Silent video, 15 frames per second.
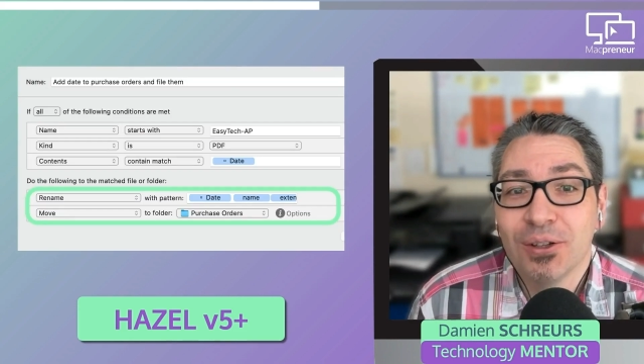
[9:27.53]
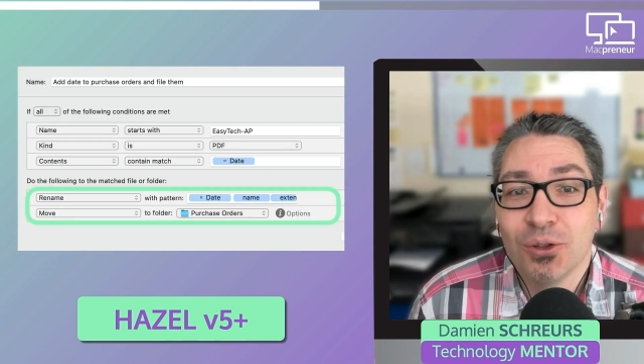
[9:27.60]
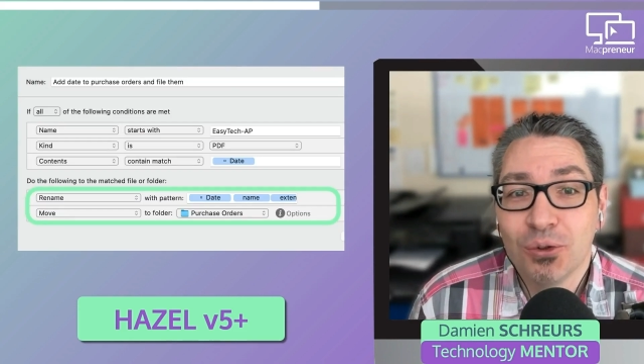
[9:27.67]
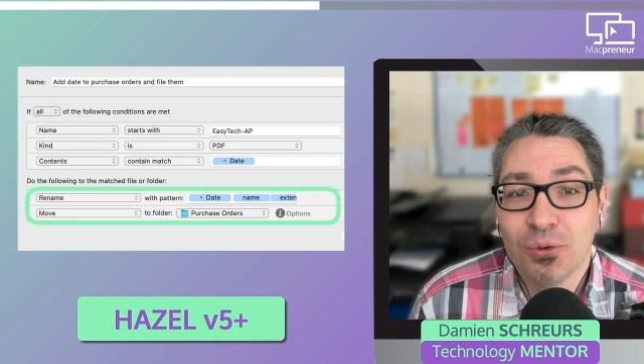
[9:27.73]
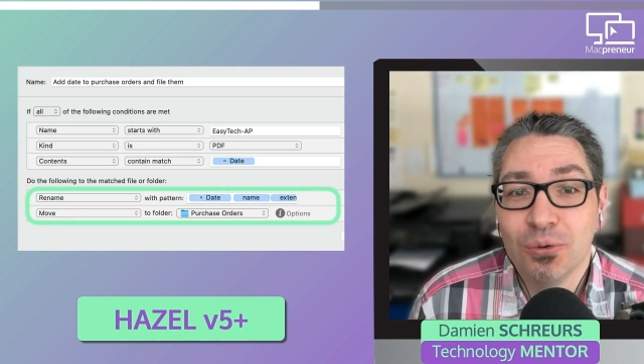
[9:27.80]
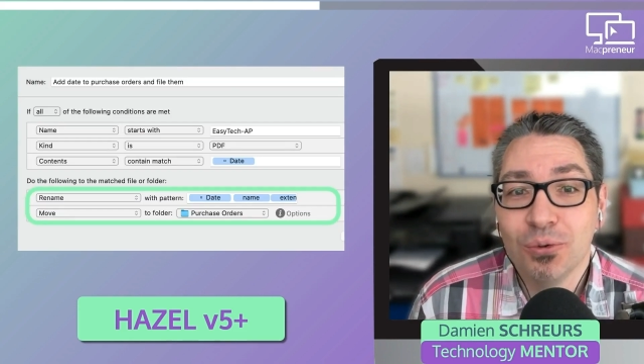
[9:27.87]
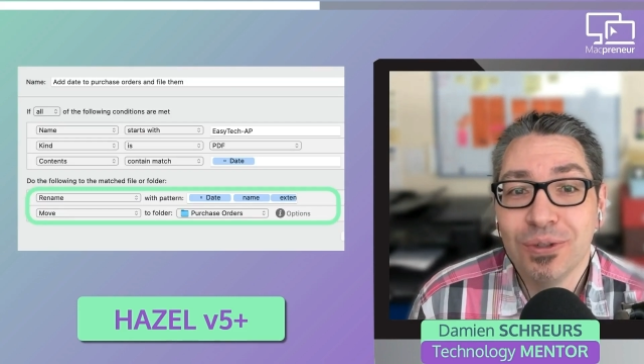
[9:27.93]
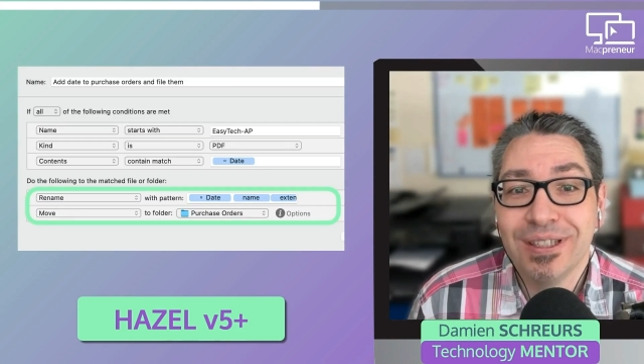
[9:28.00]

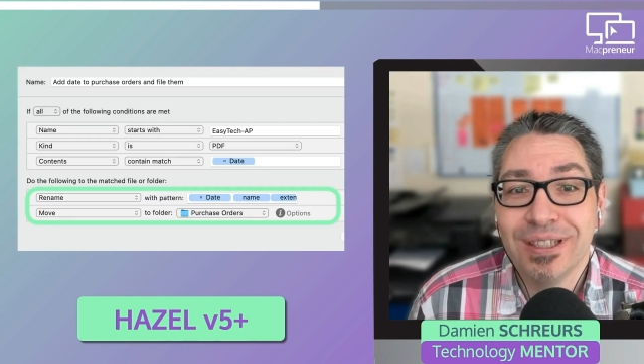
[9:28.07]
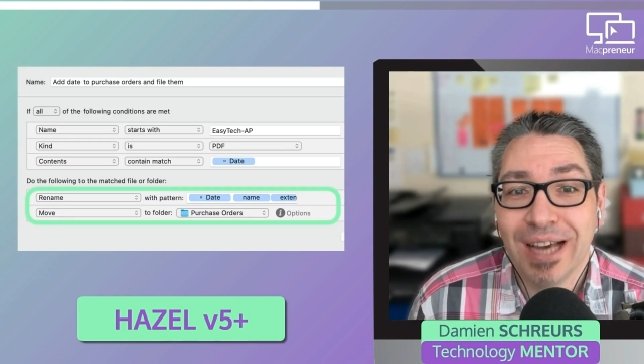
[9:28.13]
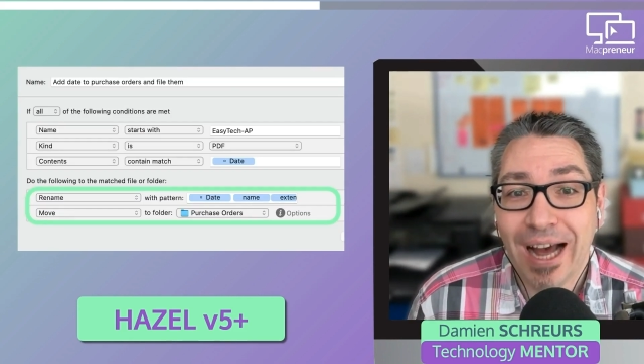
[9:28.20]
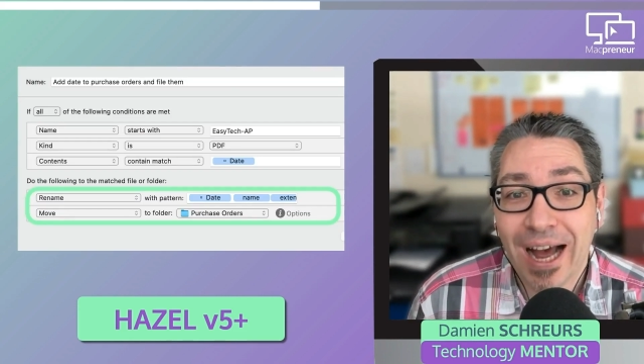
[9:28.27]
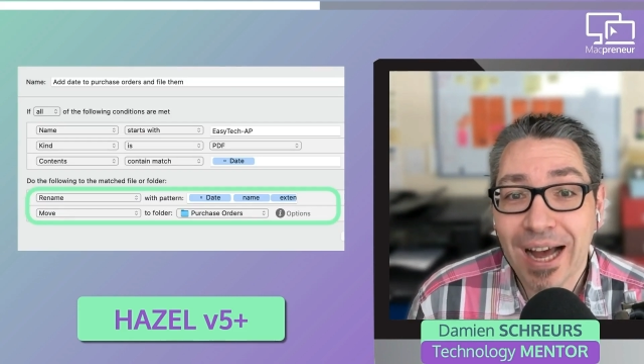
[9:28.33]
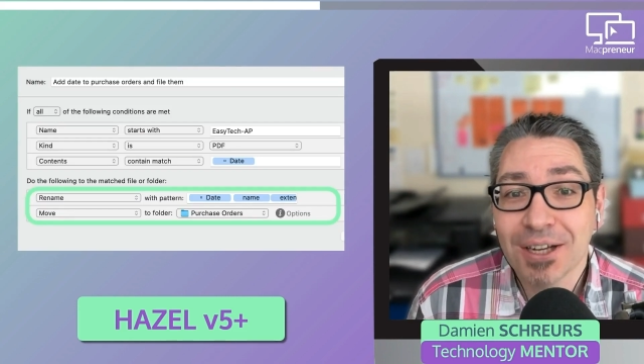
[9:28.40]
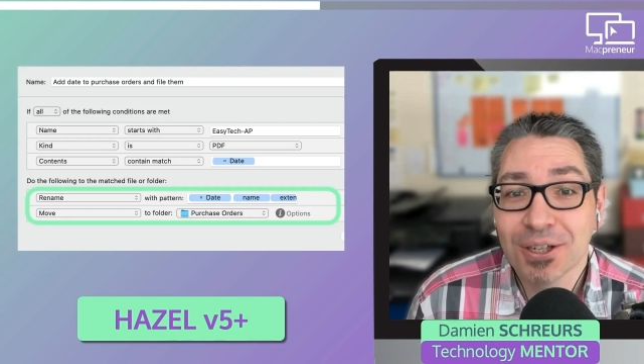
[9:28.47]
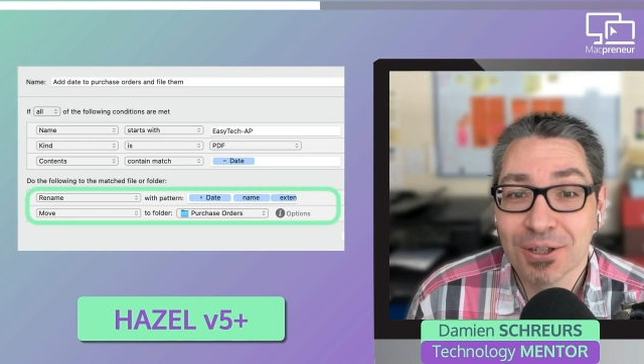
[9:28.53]
to the
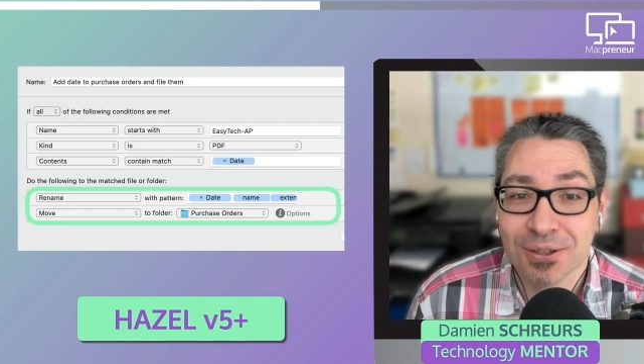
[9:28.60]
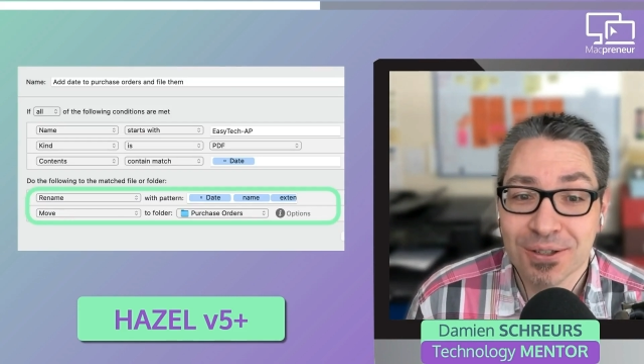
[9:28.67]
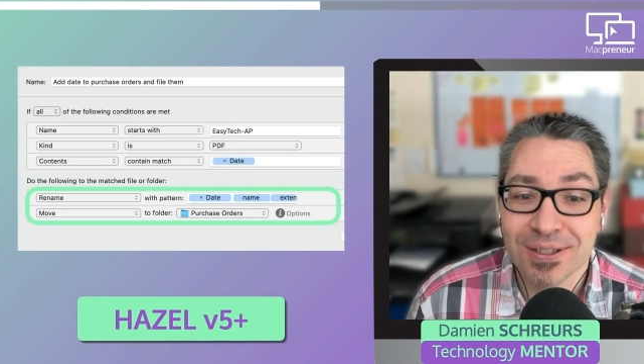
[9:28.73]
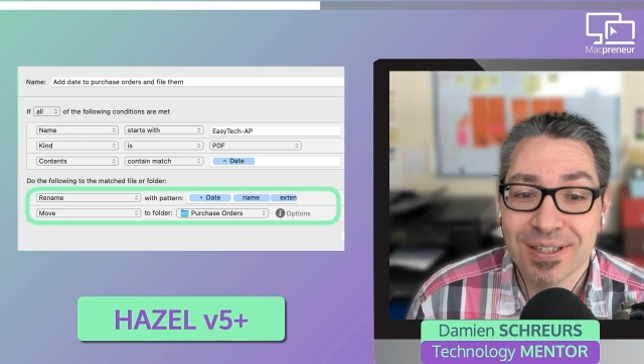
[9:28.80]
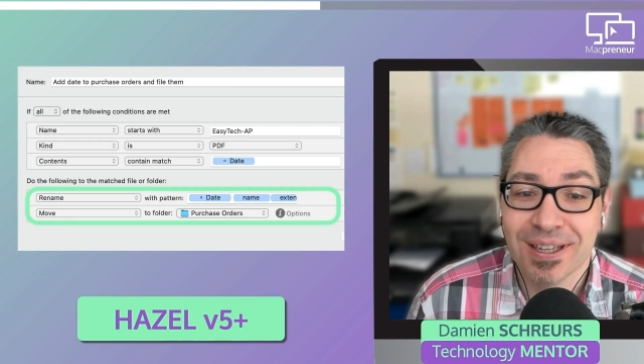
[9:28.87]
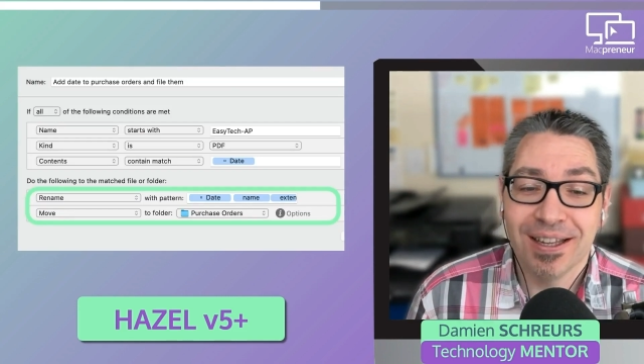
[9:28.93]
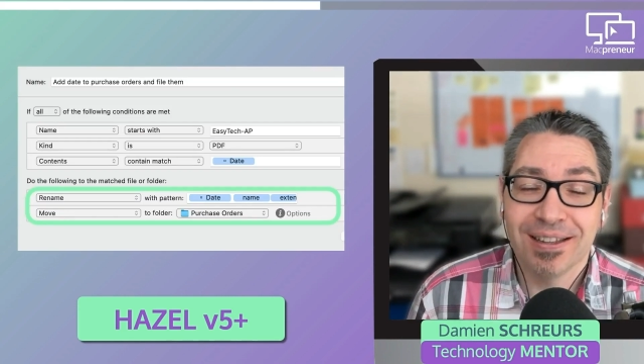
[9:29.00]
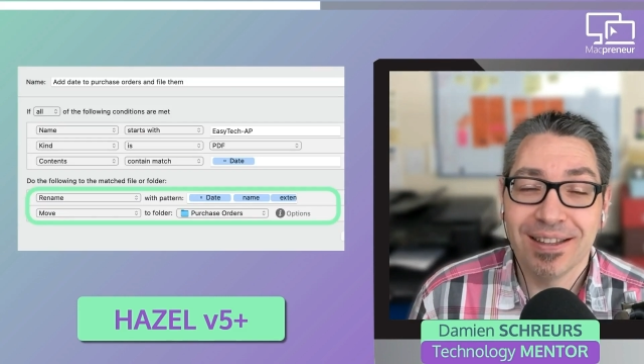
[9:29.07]
actions